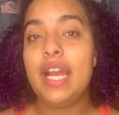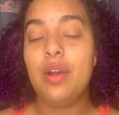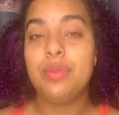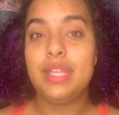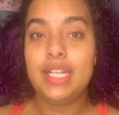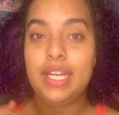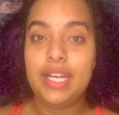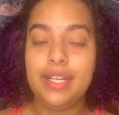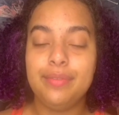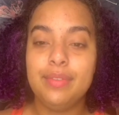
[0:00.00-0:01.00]
out
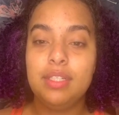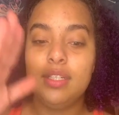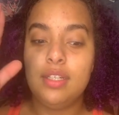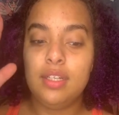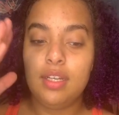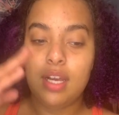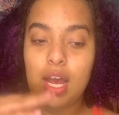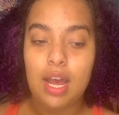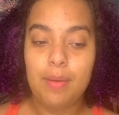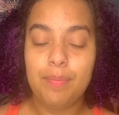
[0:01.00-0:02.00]
the
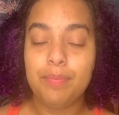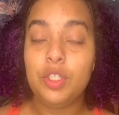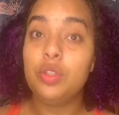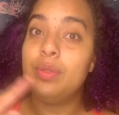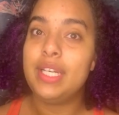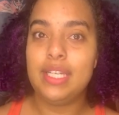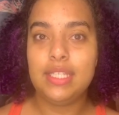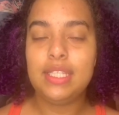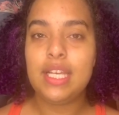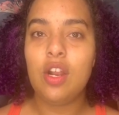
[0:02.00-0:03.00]

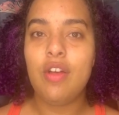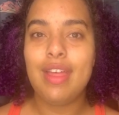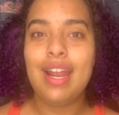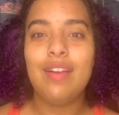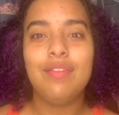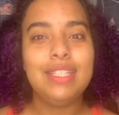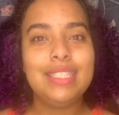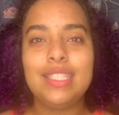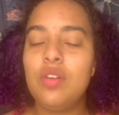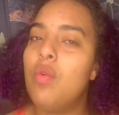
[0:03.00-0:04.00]
quiz and all that, I really
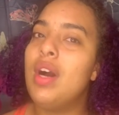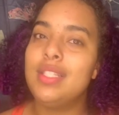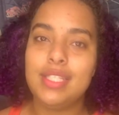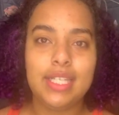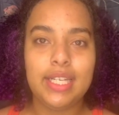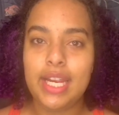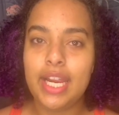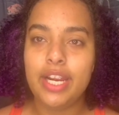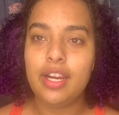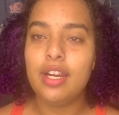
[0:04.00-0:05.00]
didn't want
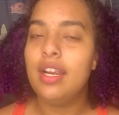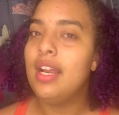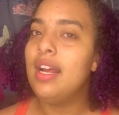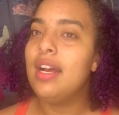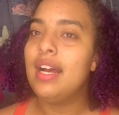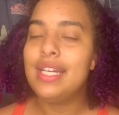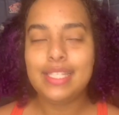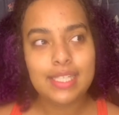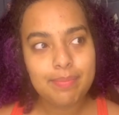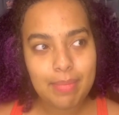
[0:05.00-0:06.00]
skincare. I
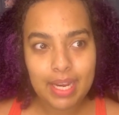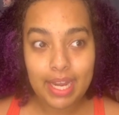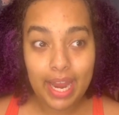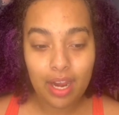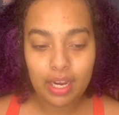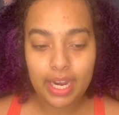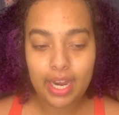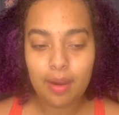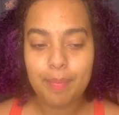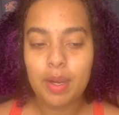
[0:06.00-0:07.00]
didn't mind hair
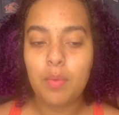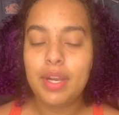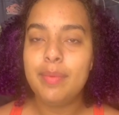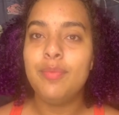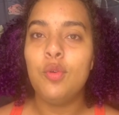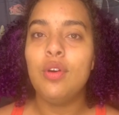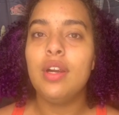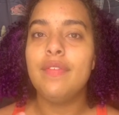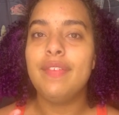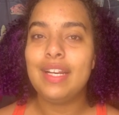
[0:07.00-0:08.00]
care, but I wanted
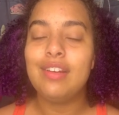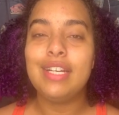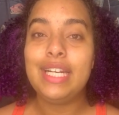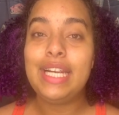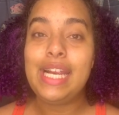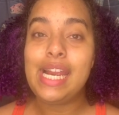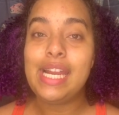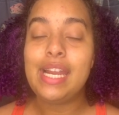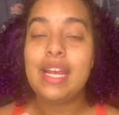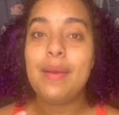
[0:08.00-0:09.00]
more variety
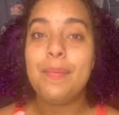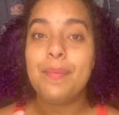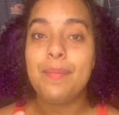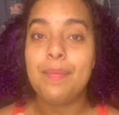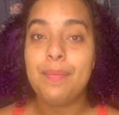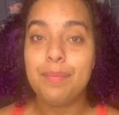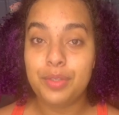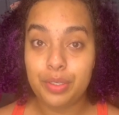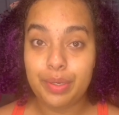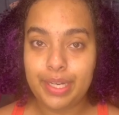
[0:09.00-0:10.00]
in
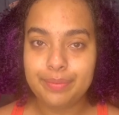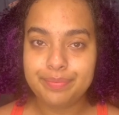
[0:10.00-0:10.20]
beauty,